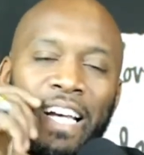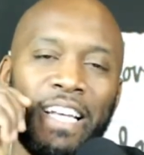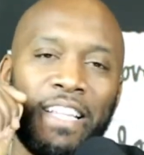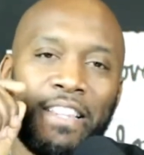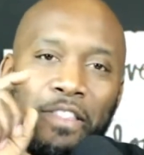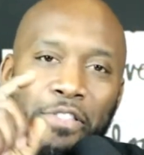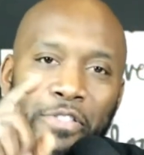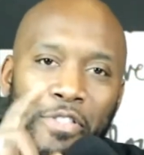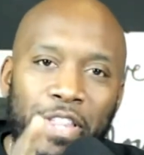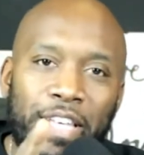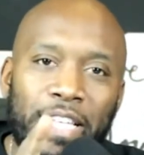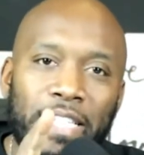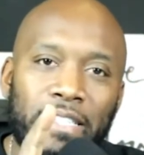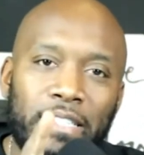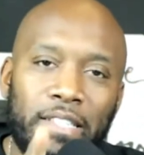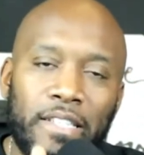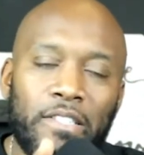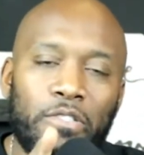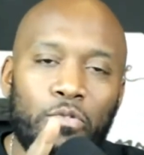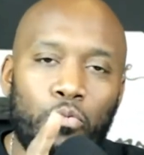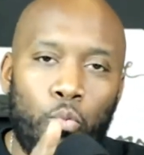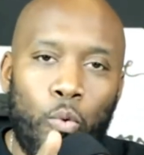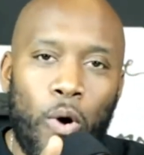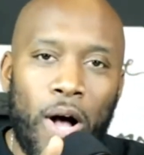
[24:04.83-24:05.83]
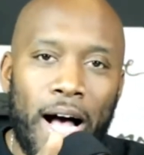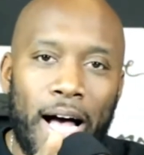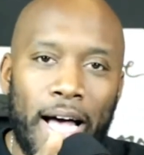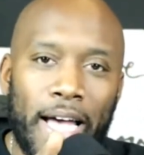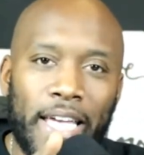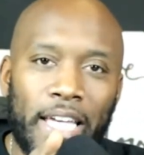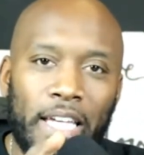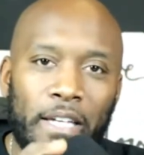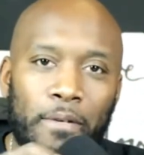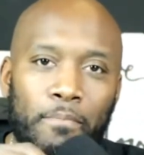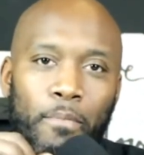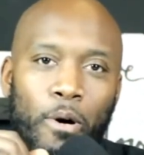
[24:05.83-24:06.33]
This is why
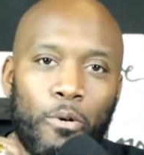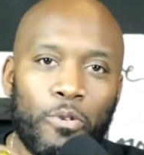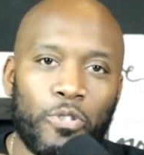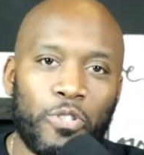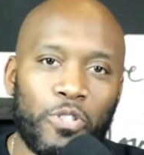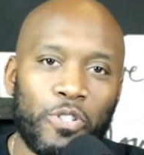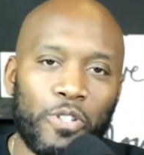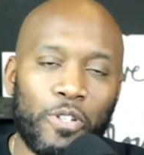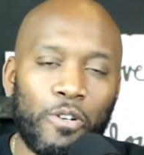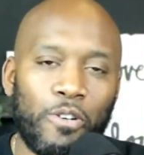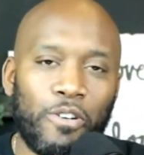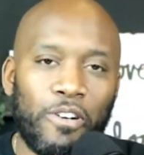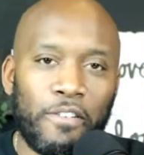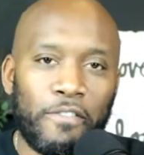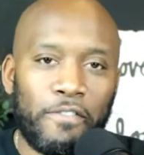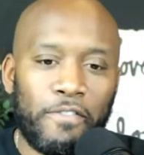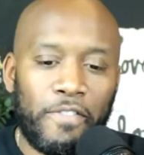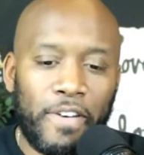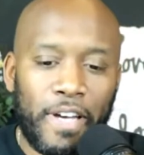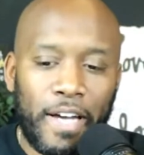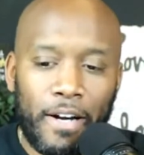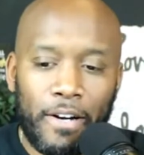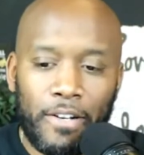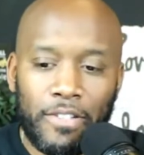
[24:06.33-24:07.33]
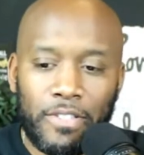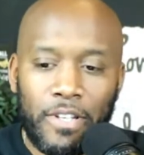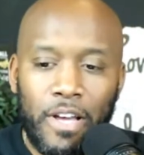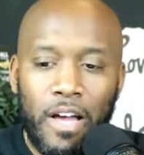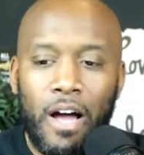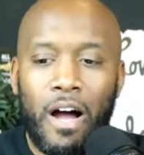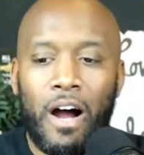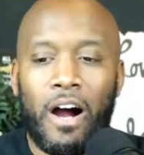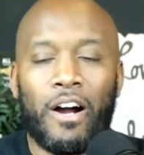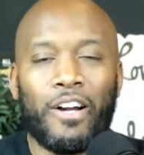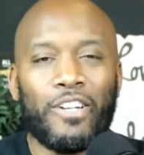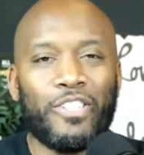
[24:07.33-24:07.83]
emotional affairs
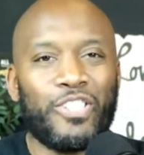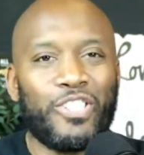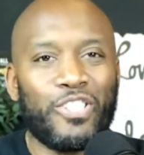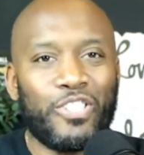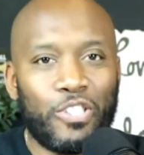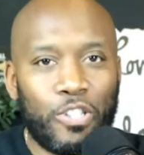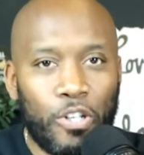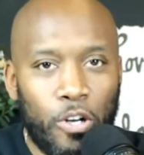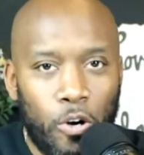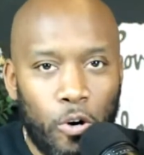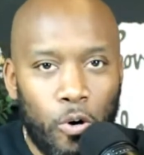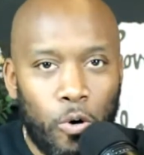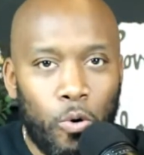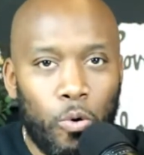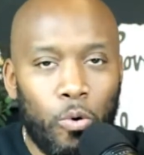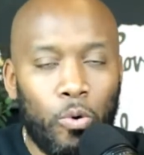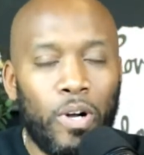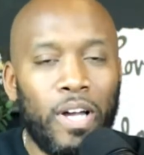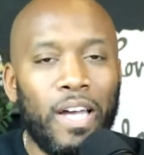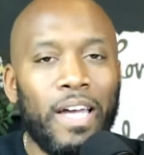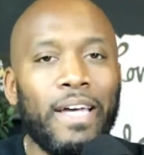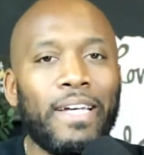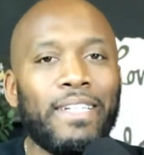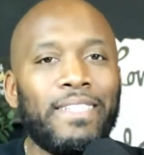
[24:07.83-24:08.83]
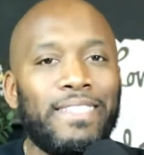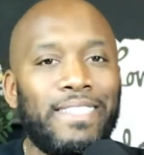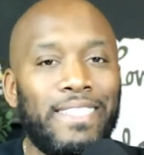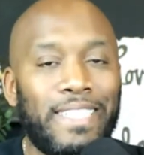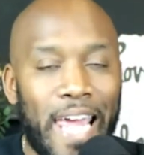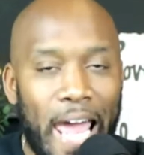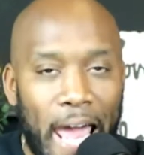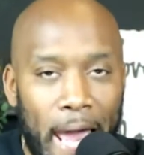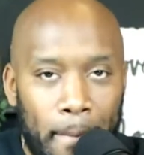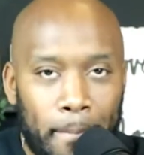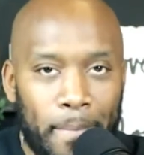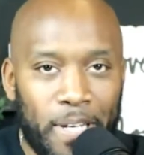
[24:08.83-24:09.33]
are so
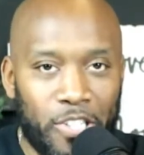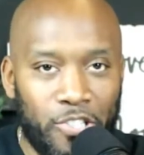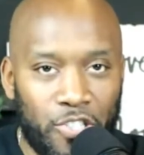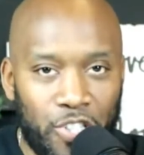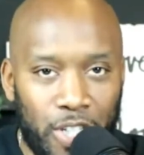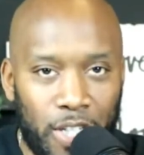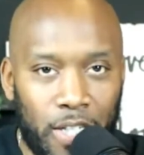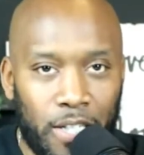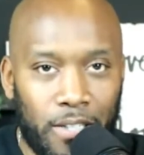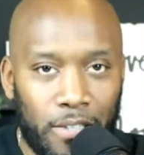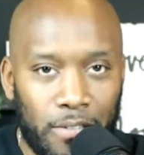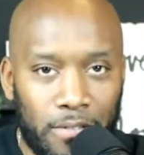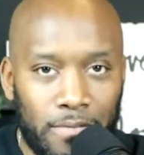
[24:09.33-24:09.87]
damaging